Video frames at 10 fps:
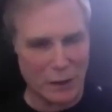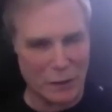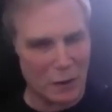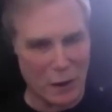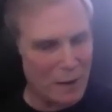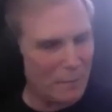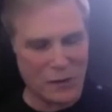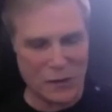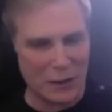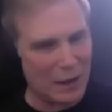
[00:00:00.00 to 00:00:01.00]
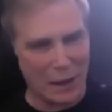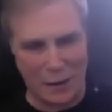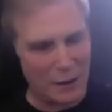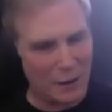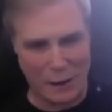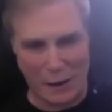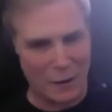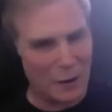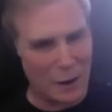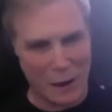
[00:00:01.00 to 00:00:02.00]
So you're not missing anything there
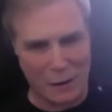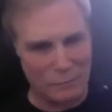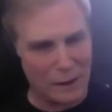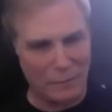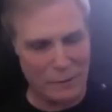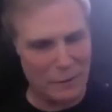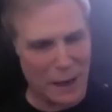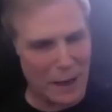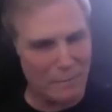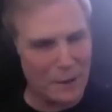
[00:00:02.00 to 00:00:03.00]
at all. I, I